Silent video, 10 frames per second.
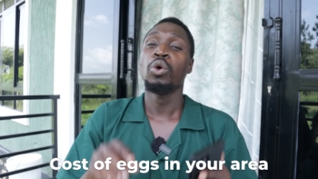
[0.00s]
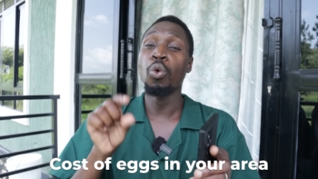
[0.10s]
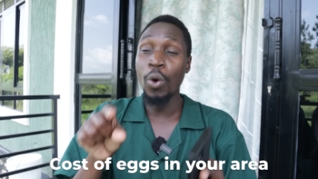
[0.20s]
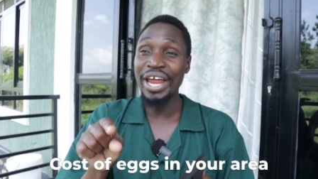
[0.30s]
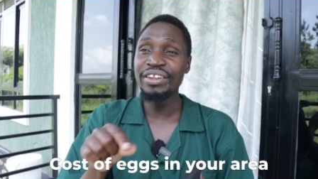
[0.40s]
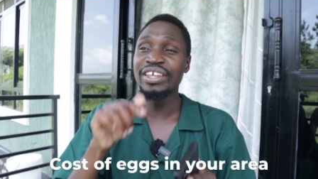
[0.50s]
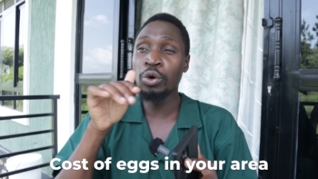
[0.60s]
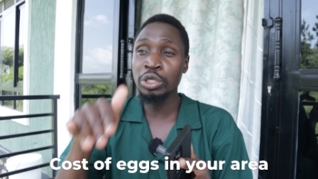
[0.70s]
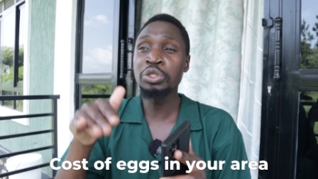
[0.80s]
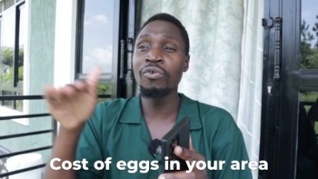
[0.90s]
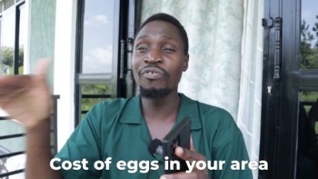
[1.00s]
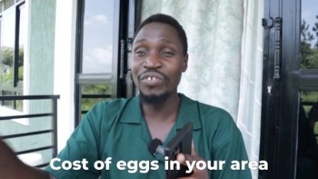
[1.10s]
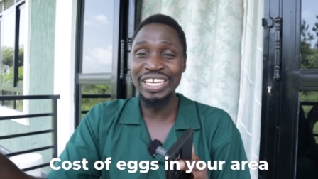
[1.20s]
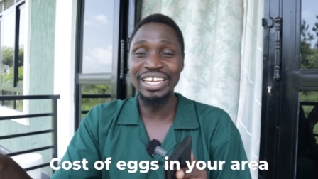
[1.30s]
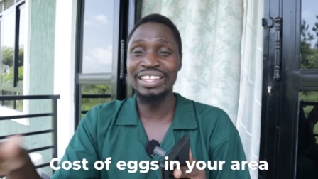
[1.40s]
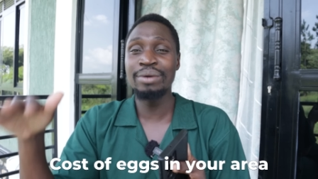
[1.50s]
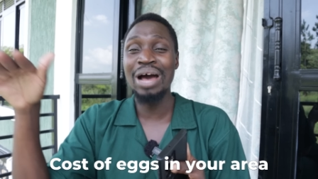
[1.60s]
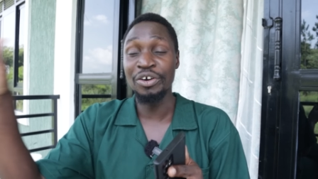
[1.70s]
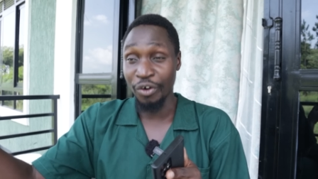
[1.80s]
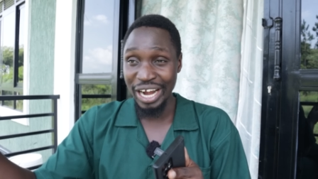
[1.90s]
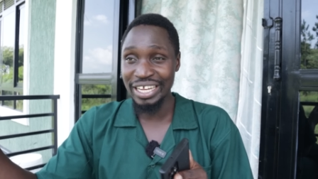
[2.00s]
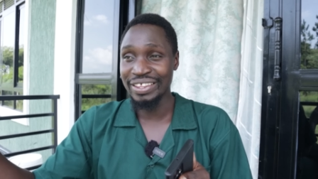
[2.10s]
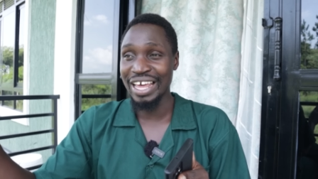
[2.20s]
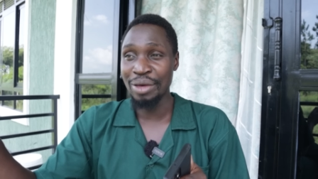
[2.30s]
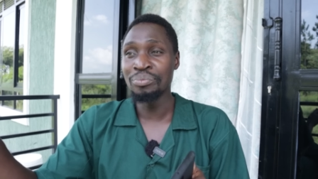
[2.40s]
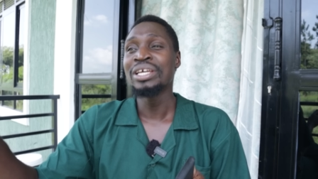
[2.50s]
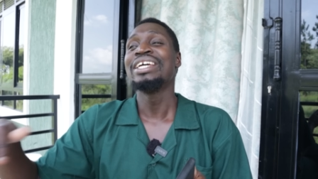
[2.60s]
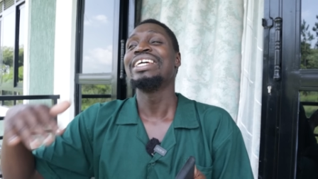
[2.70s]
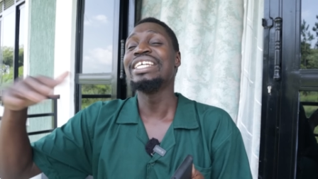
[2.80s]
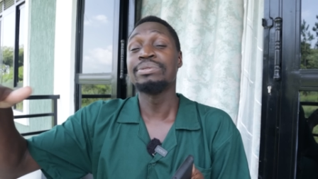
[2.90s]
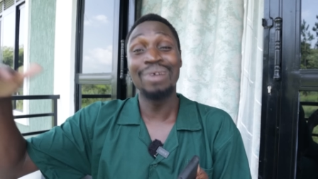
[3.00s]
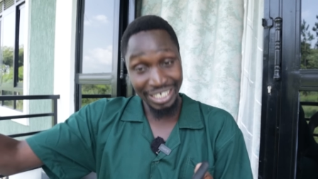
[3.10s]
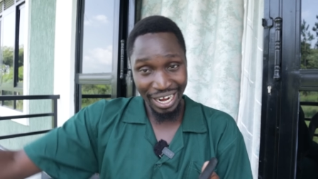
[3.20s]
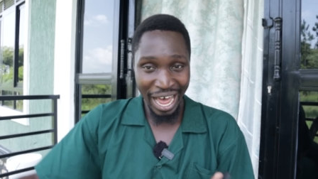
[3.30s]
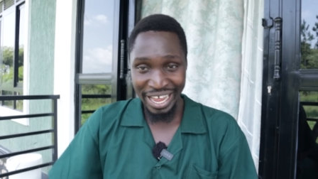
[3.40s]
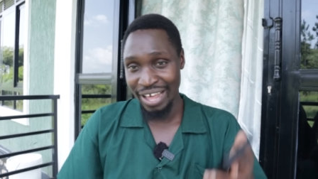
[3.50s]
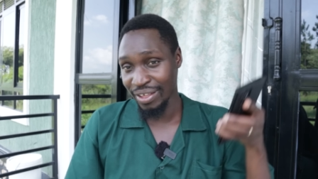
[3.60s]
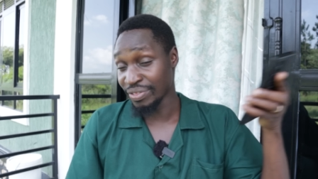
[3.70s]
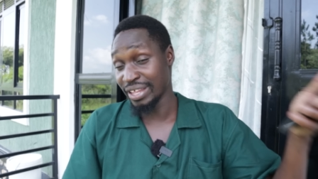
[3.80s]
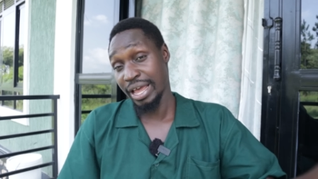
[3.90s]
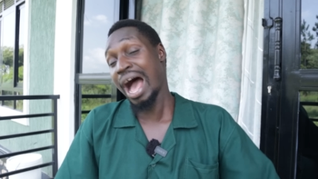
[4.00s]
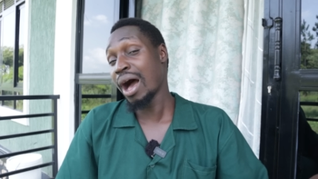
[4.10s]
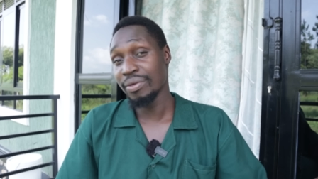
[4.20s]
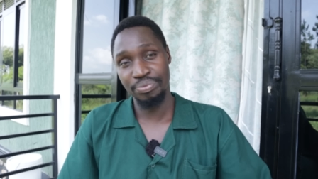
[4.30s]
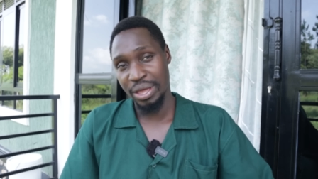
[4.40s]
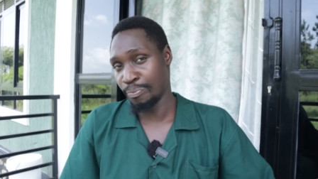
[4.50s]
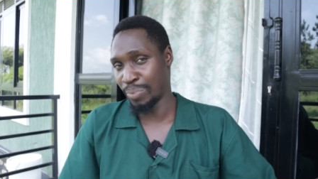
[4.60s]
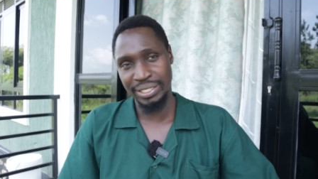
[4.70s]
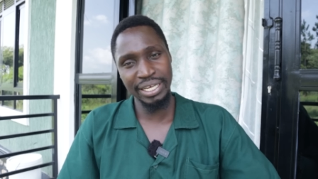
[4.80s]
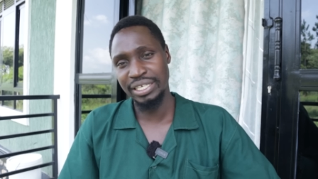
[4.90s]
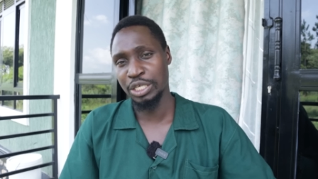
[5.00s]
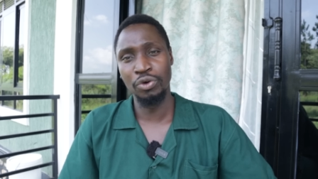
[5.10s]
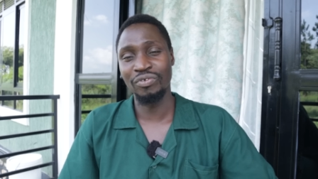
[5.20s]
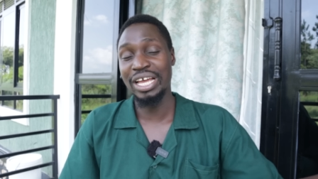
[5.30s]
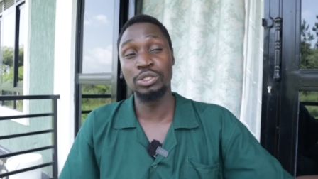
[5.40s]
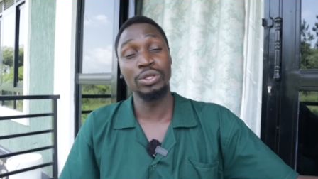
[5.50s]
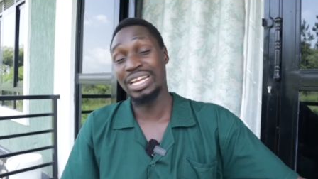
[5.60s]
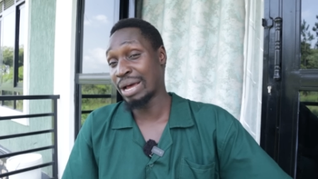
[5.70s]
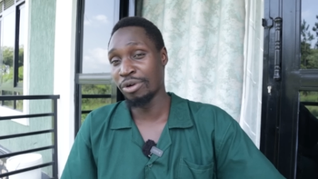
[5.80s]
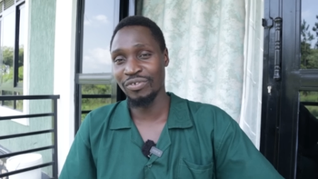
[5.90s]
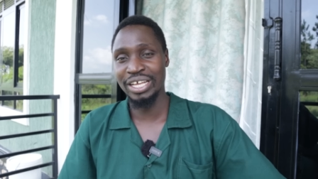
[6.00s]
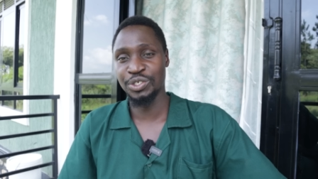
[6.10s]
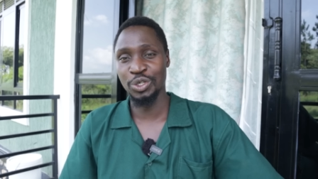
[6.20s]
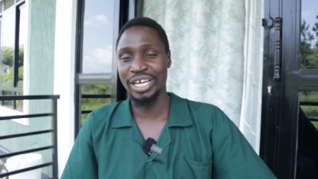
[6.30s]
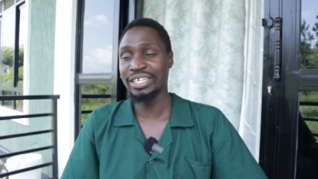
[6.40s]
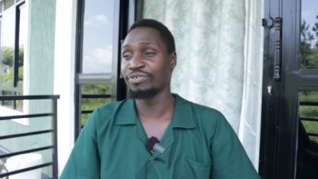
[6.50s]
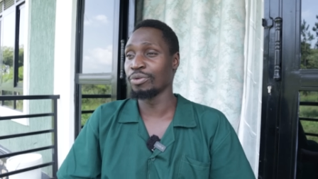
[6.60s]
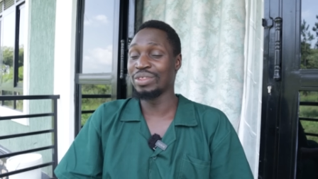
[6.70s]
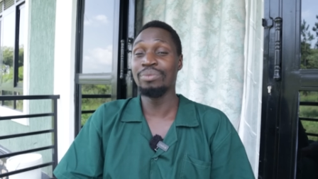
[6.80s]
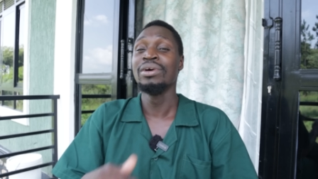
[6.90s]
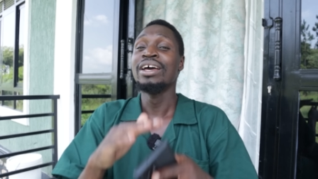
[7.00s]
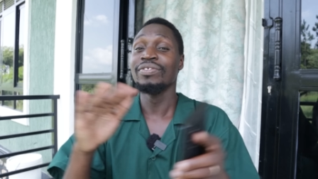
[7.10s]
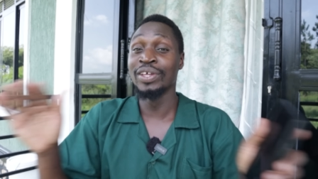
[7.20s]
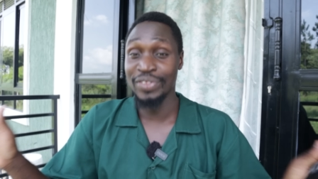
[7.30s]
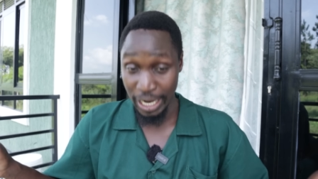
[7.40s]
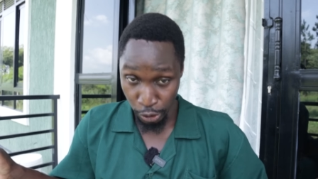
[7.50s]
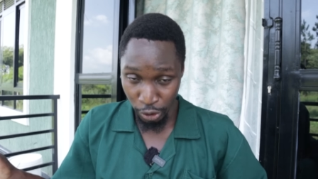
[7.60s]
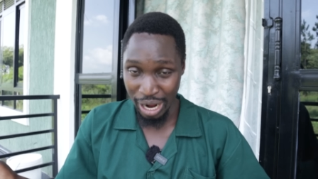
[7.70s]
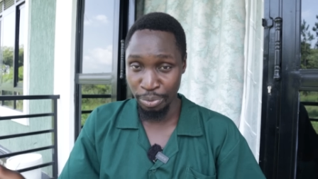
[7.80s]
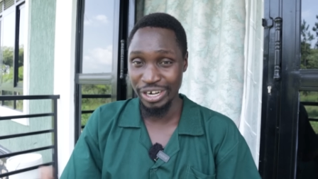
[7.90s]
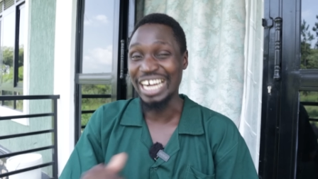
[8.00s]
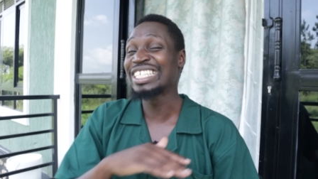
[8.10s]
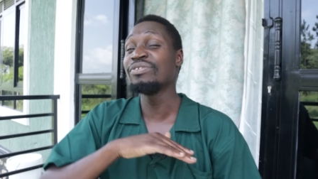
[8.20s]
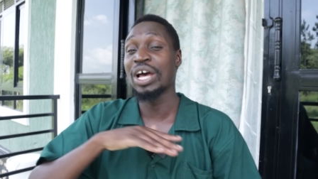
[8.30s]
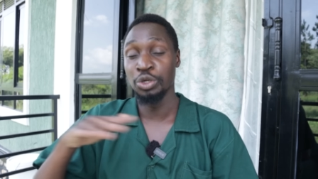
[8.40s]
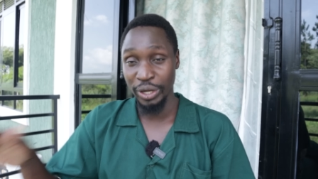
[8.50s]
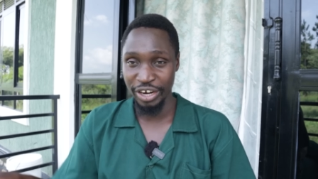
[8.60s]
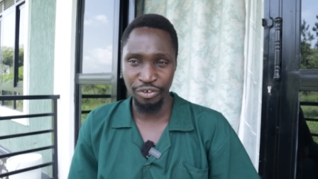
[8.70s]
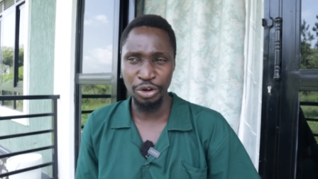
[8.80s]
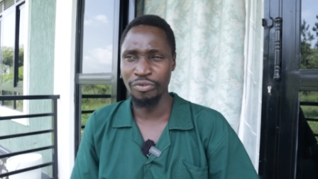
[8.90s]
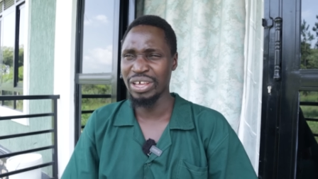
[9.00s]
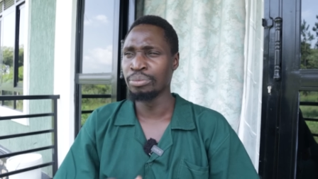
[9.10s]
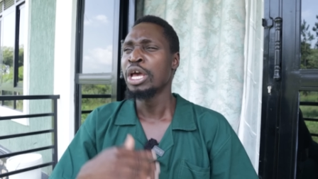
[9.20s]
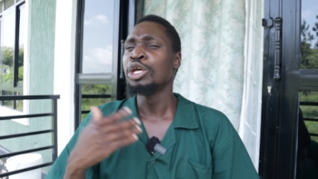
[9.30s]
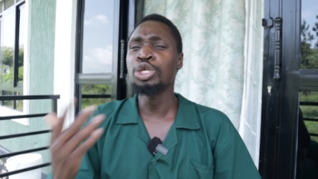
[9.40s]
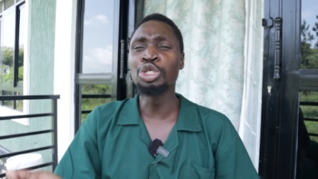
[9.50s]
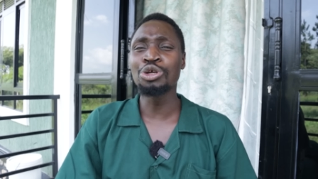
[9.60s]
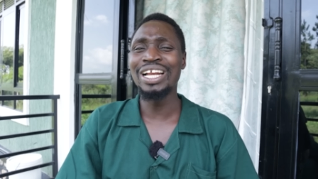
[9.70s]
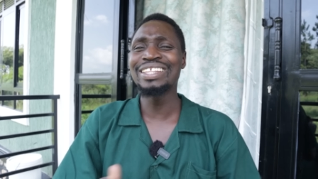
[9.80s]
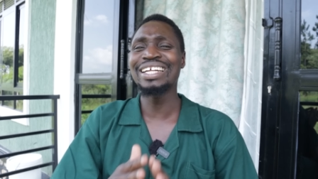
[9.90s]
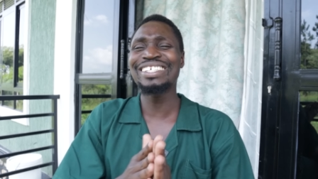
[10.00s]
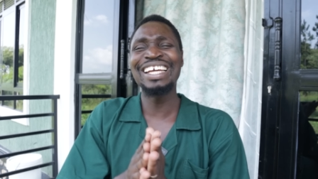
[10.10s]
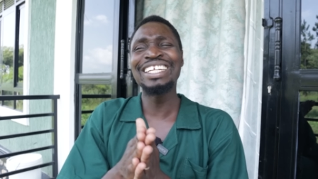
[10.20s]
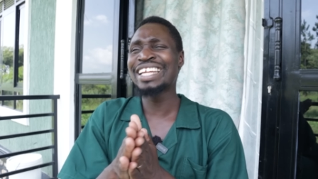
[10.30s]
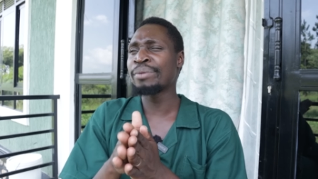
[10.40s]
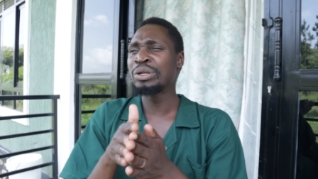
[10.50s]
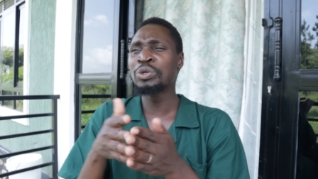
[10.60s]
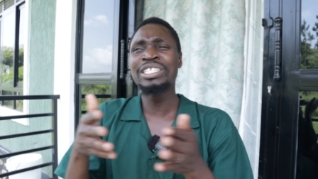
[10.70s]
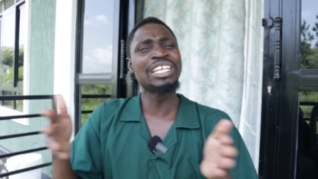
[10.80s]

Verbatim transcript: When the cost of feeding them and running them is much higher than the percentage of eggs or the number of eggs you get from them, then they are no longer productive and you get rid of them. Usually that's any time between